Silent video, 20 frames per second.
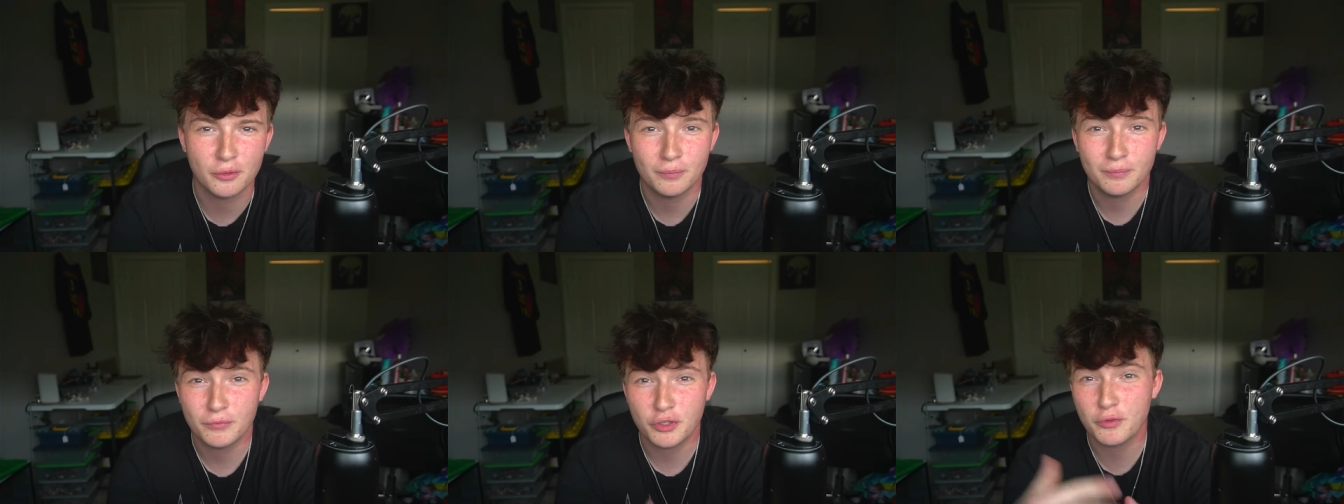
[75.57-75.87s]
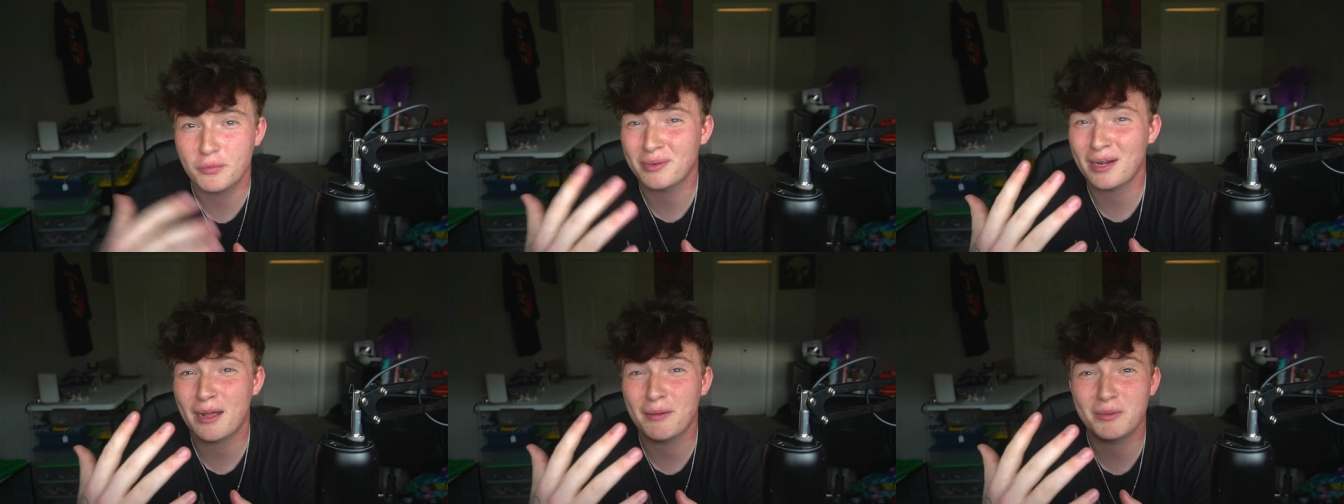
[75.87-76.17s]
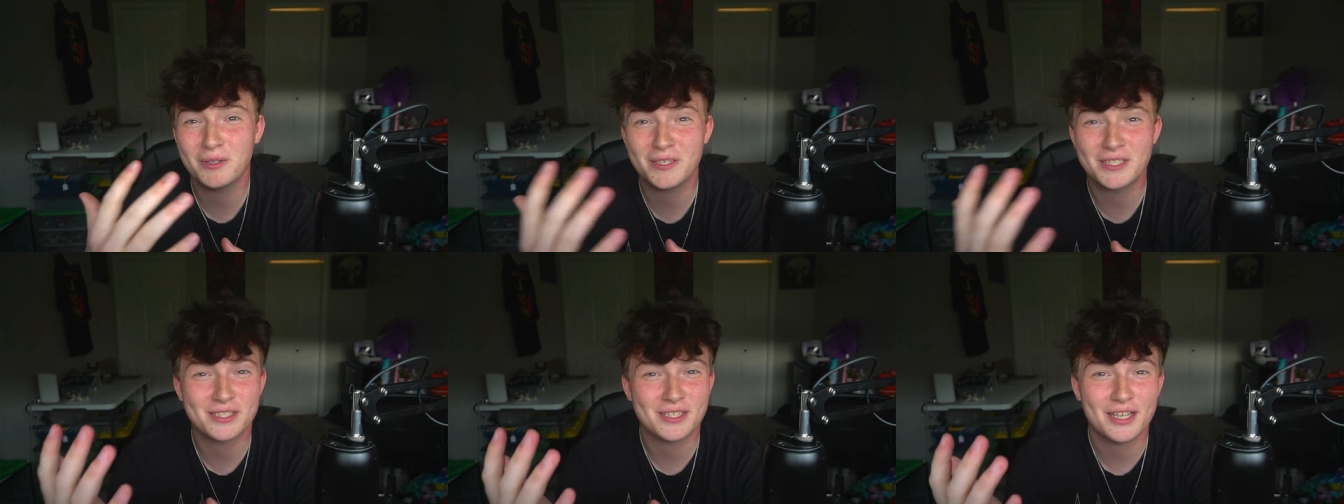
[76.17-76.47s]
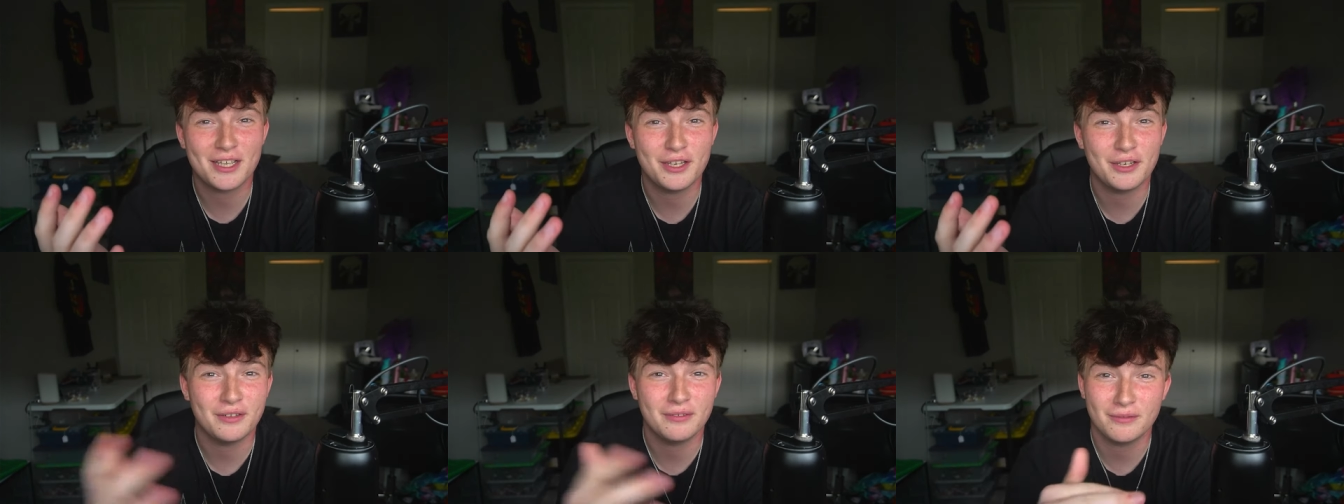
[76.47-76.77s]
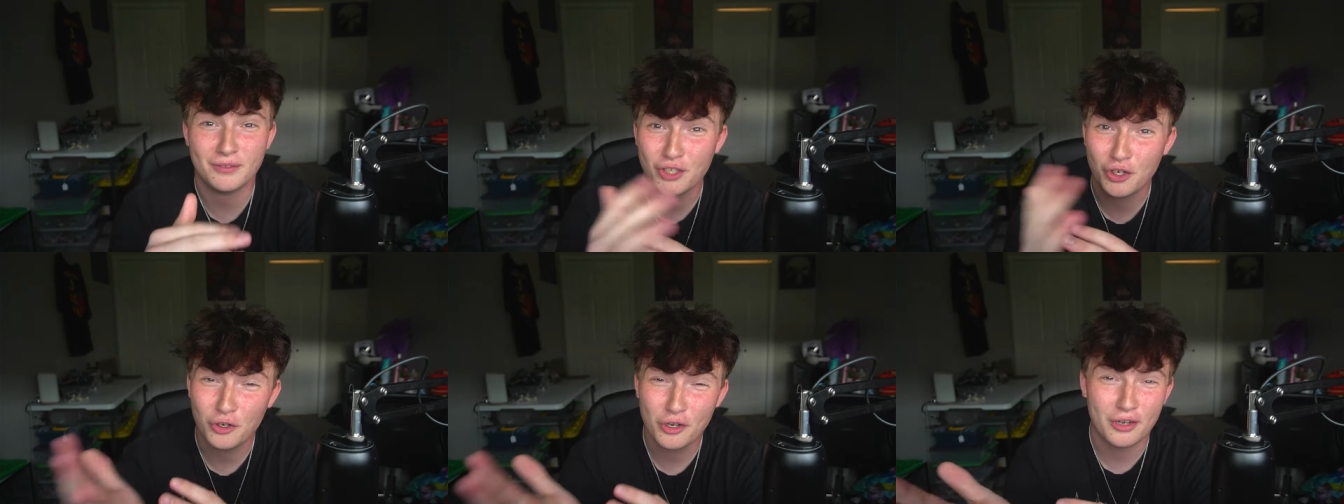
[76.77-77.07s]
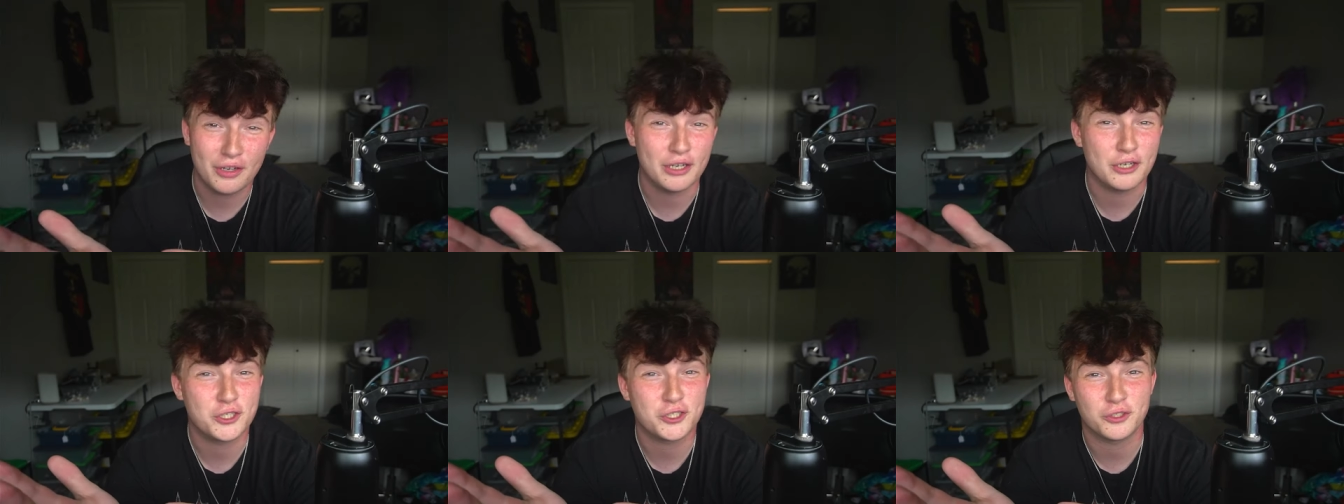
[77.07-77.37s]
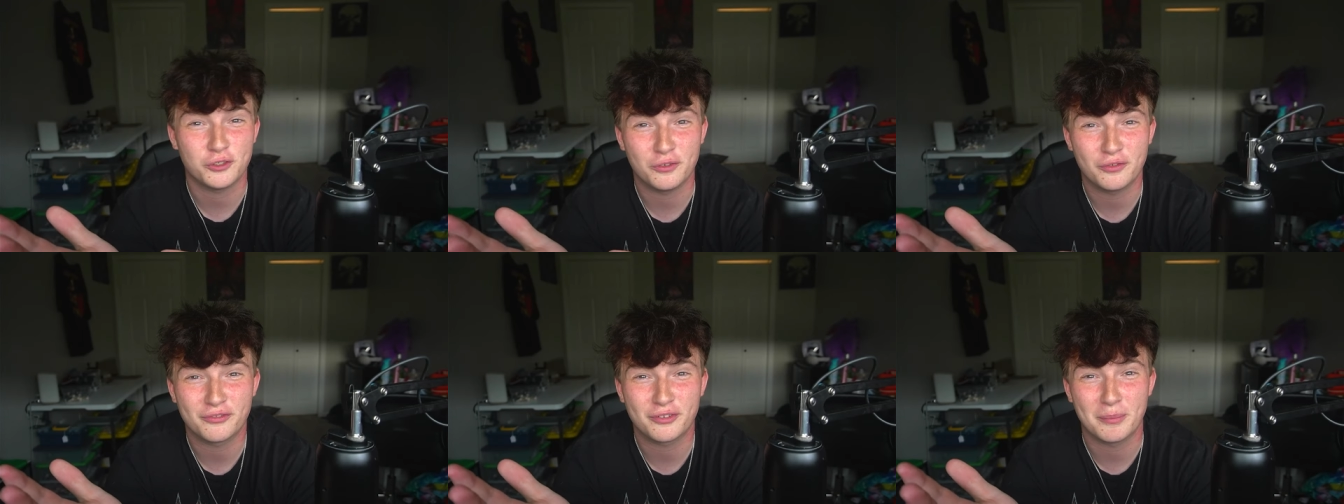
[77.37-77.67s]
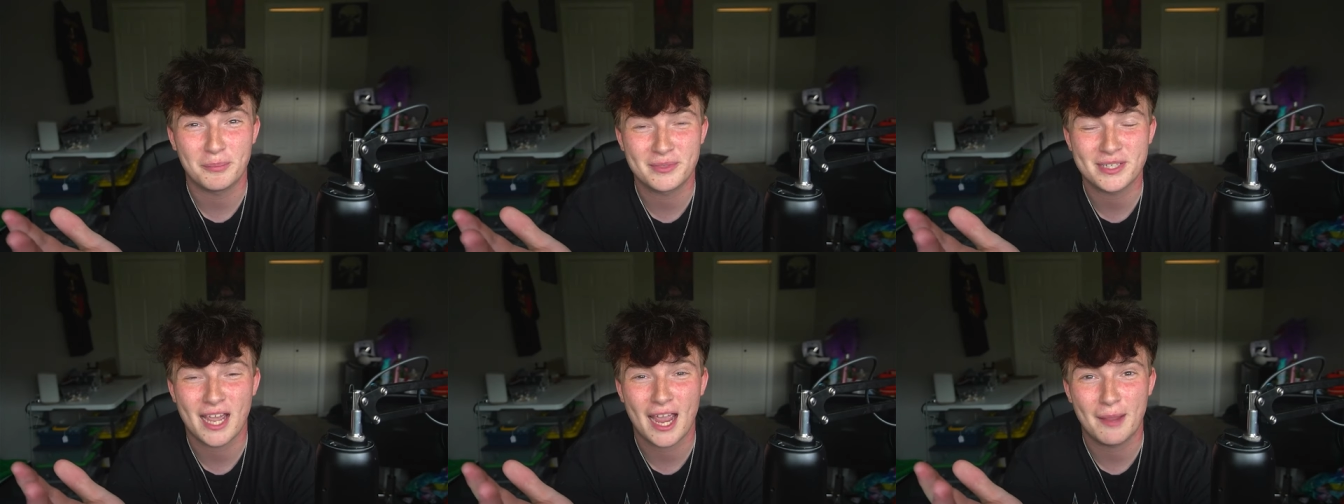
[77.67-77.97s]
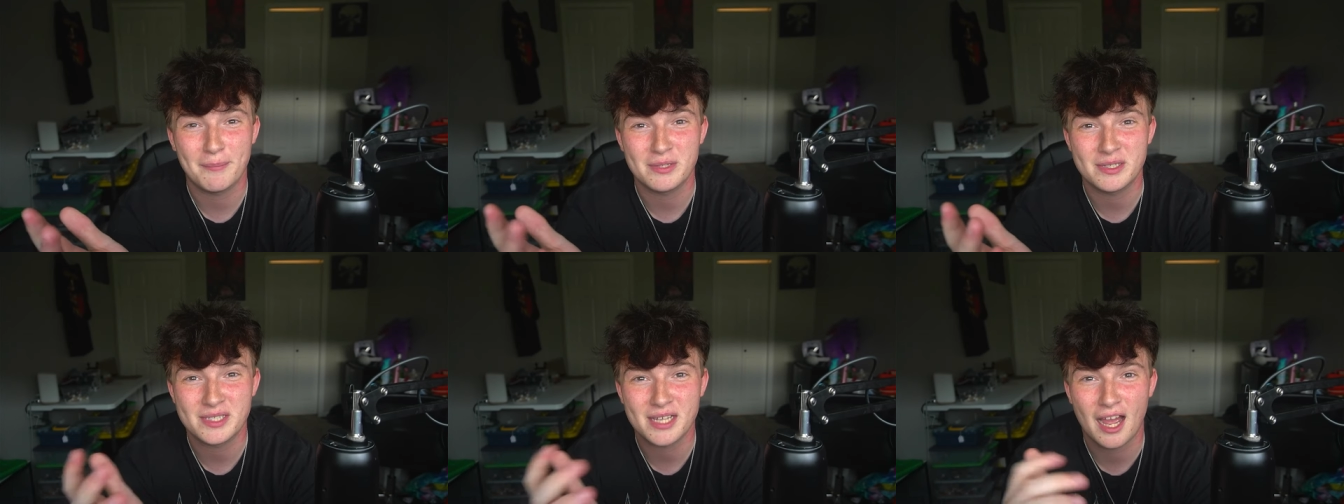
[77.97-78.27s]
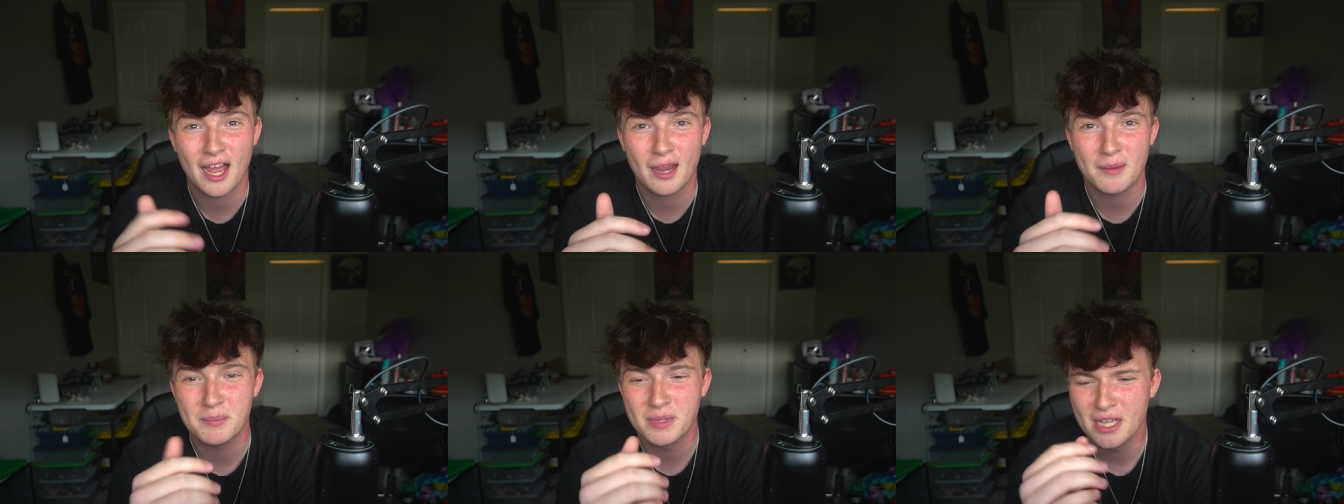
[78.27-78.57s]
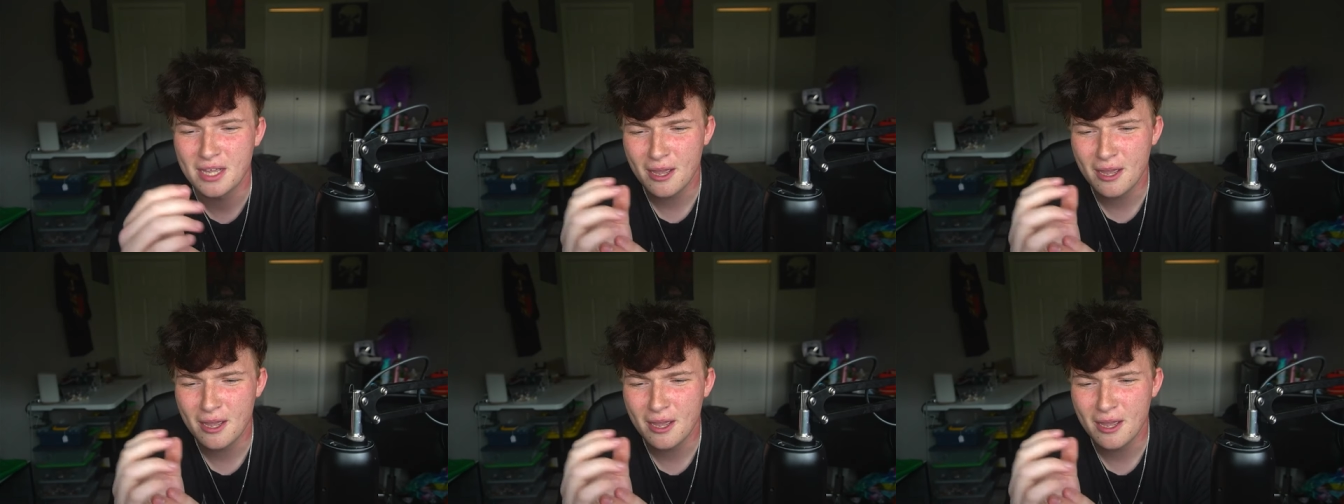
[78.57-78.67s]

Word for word: You've probably seen your initial from time to time,